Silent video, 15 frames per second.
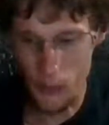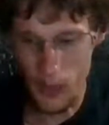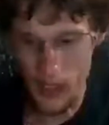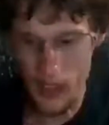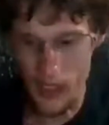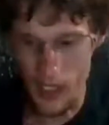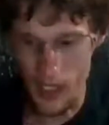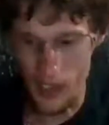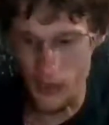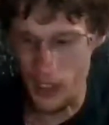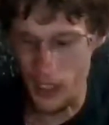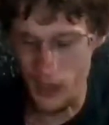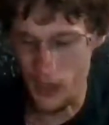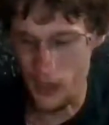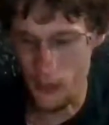weeks ago,
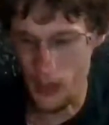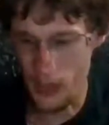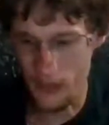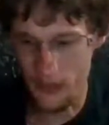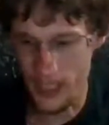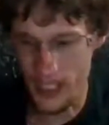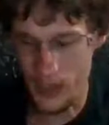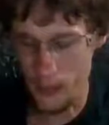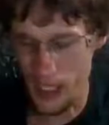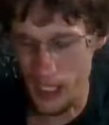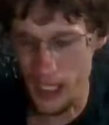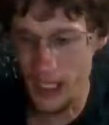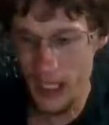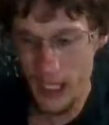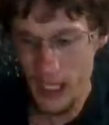though, because me and a friend of
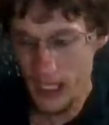mine